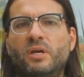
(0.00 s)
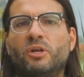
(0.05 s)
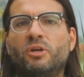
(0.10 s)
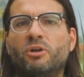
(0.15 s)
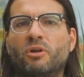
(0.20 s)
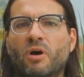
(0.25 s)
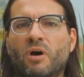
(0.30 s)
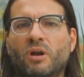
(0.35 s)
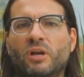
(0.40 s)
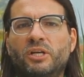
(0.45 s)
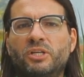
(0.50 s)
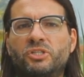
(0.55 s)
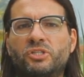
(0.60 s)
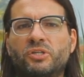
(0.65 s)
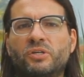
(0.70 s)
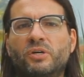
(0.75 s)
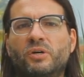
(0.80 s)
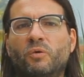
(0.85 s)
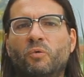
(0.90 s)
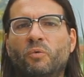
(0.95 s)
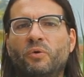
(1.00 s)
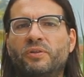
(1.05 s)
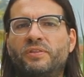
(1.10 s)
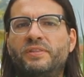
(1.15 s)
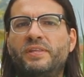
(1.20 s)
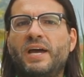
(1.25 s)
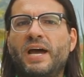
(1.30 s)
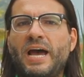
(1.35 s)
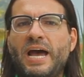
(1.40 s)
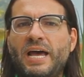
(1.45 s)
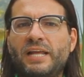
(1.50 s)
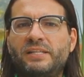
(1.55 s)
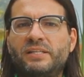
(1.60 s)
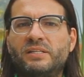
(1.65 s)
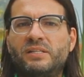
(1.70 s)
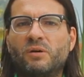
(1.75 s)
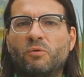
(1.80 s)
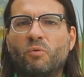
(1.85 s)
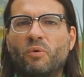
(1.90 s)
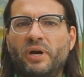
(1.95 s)
Knowledge, with the
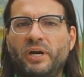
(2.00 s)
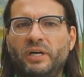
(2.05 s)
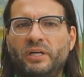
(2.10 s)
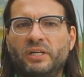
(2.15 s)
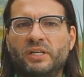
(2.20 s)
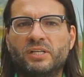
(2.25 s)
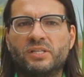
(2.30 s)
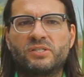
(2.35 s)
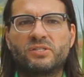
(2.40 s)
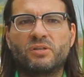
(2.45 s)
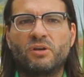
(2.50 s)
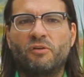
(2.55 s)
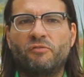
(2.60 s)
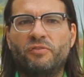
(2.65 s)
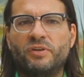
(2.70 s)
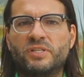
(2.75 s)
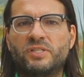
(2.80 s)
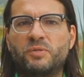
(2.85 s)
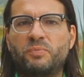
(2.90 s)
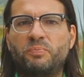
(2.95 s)
added awareness of its